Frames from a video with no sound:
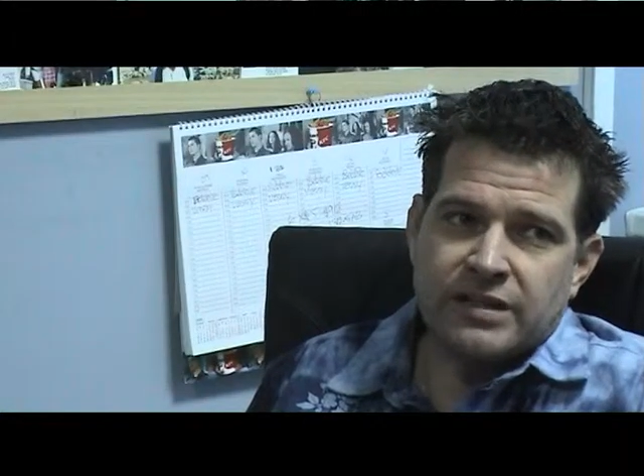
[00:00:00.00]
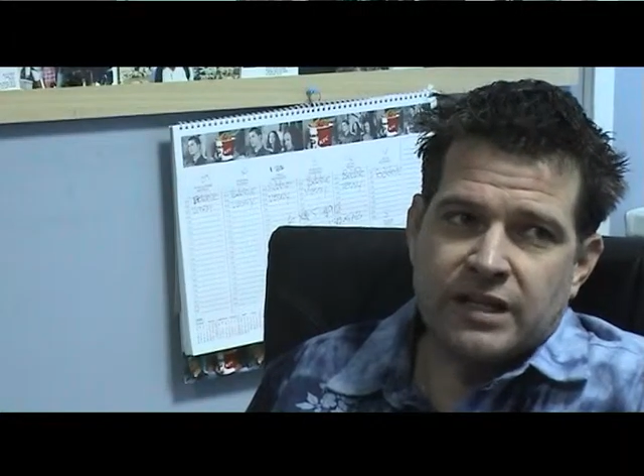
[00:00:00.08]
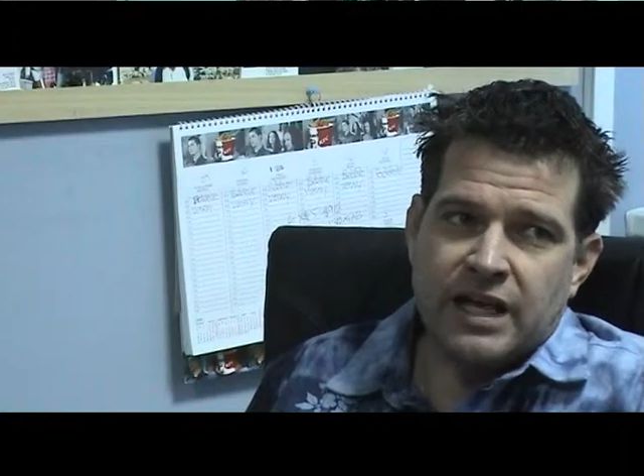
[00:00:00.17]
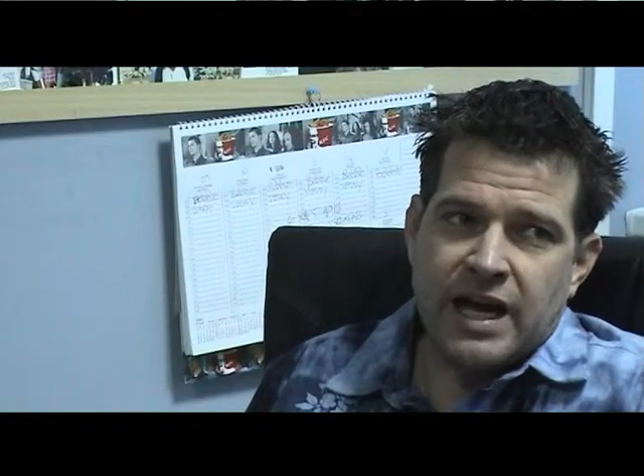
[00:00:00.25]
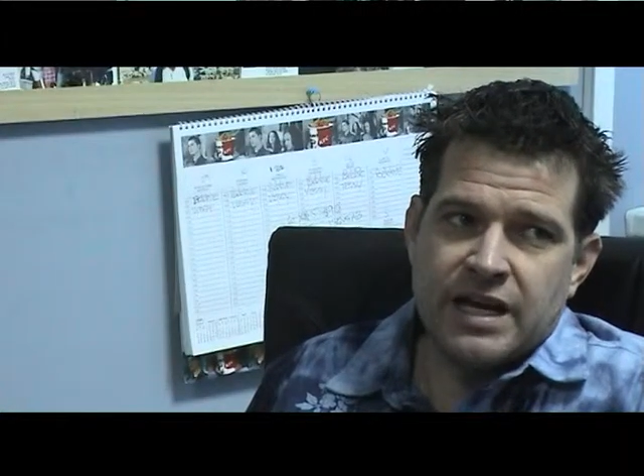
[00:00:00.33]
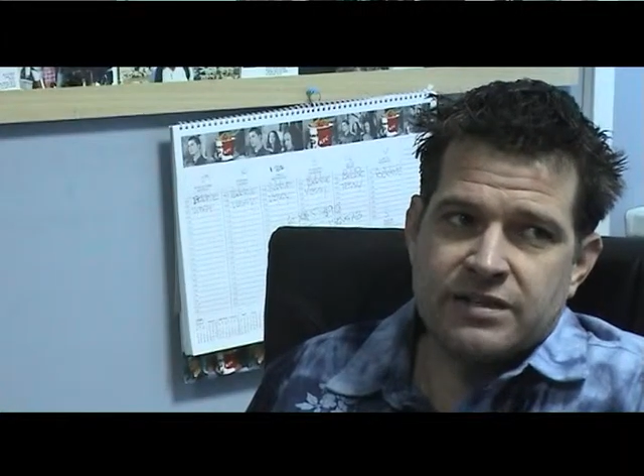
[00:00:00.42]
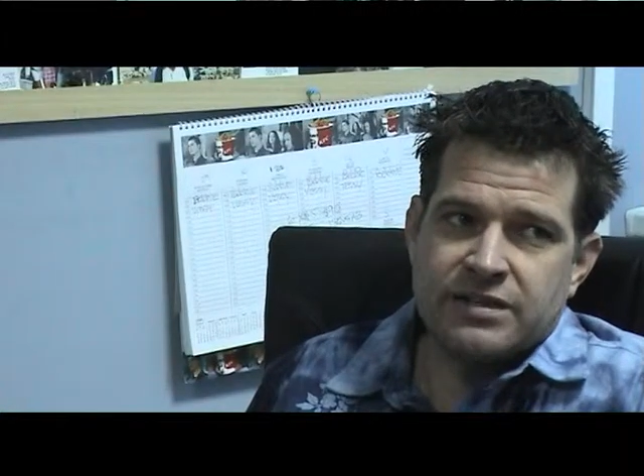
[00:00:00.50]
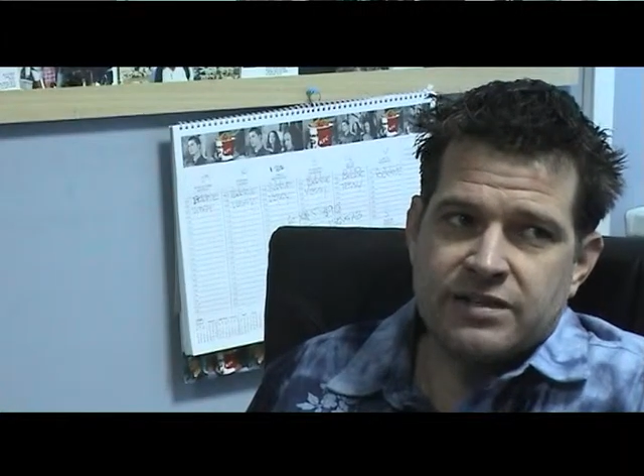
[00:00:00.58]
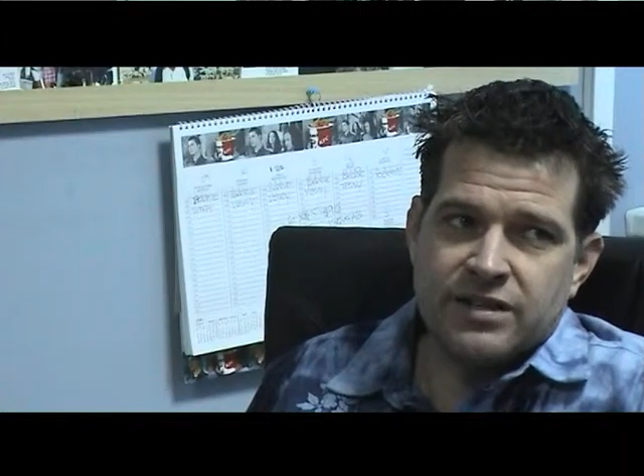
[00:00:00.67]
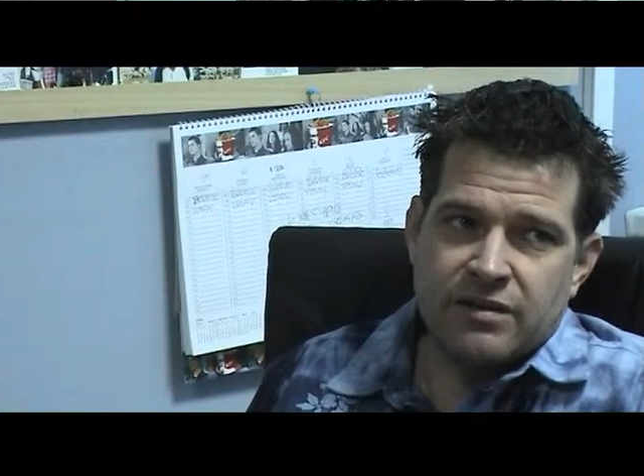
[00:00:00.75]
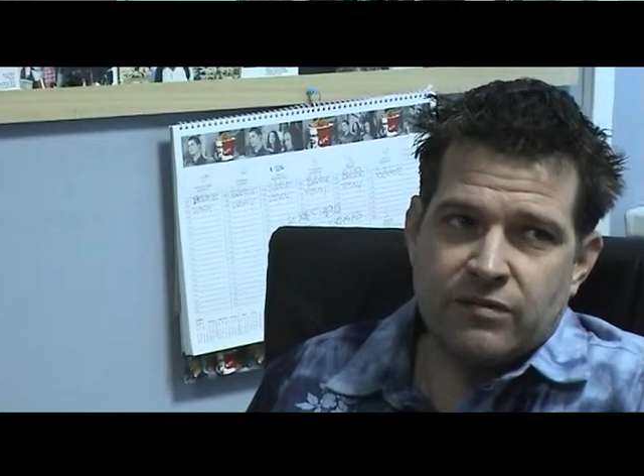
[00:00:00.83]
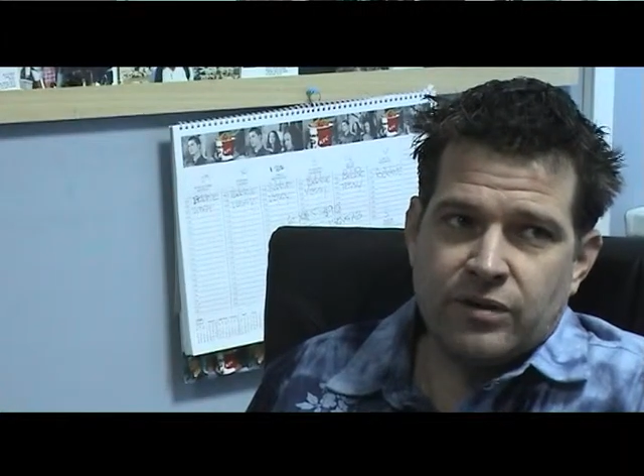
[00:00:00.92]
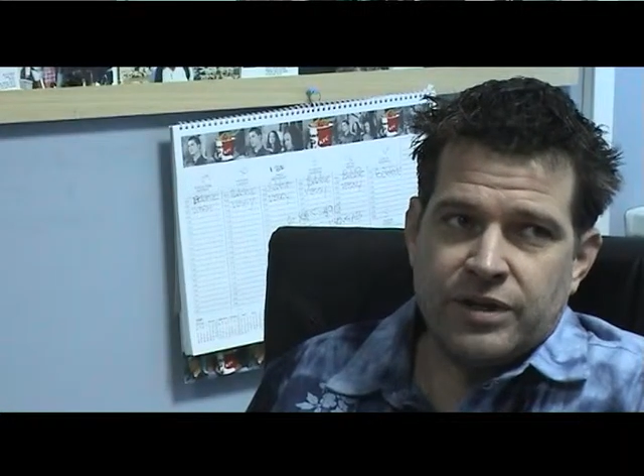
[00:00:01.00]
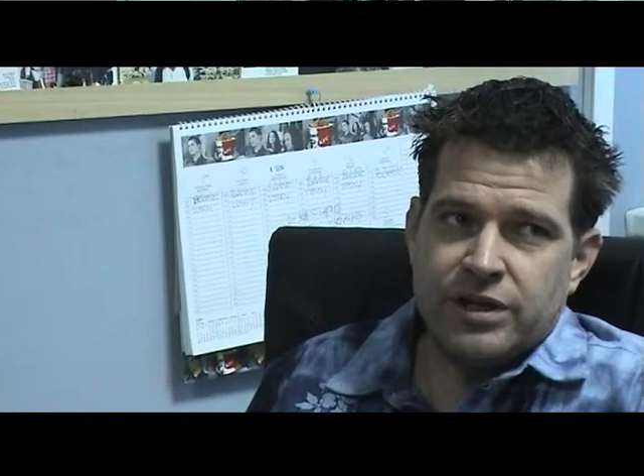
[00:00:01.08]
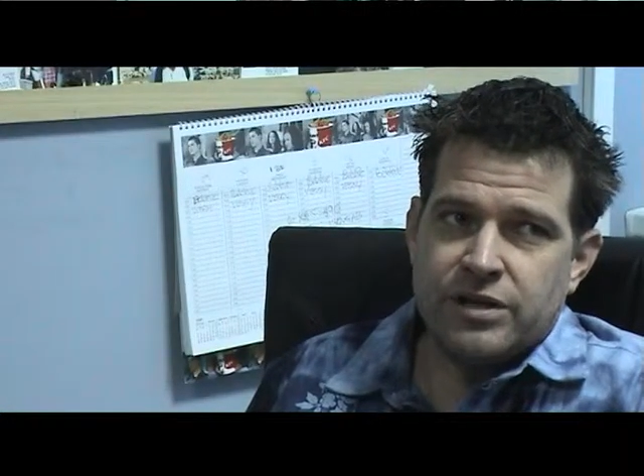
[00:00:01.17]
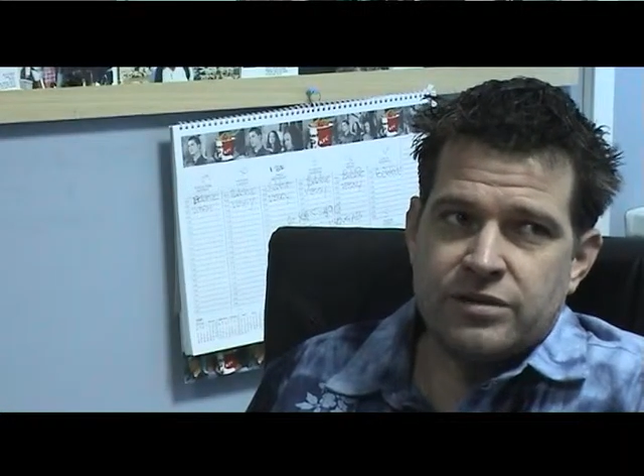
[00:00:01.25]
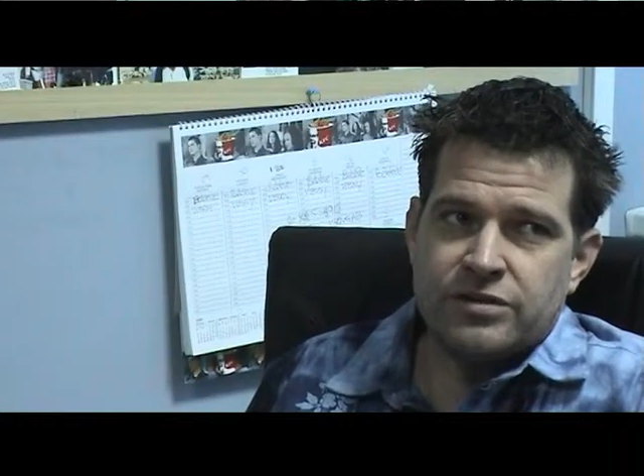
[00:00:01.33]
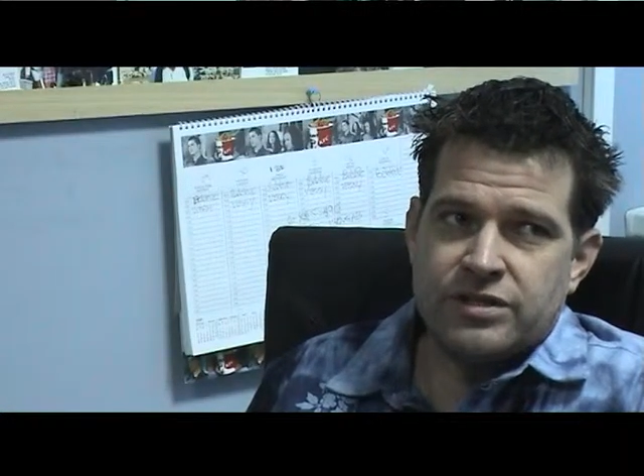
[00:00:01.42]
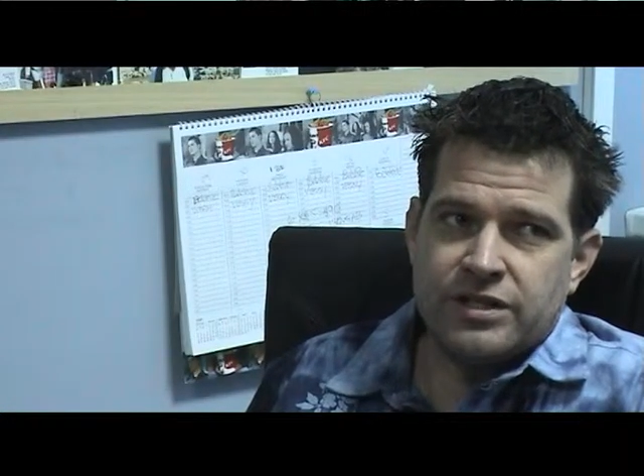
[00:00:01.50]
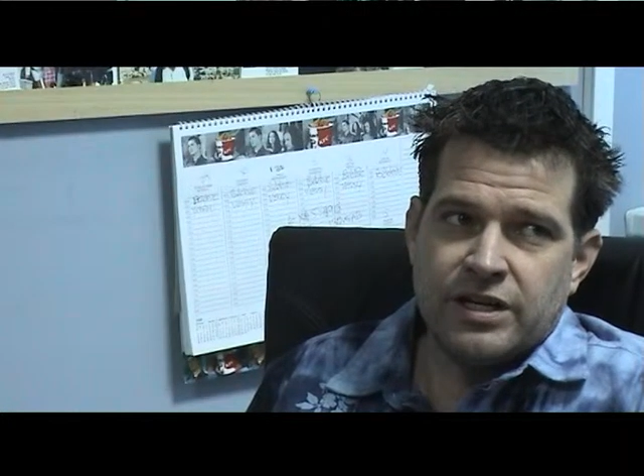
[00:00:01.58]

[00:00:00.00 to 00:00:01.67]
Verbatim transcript: in the last several years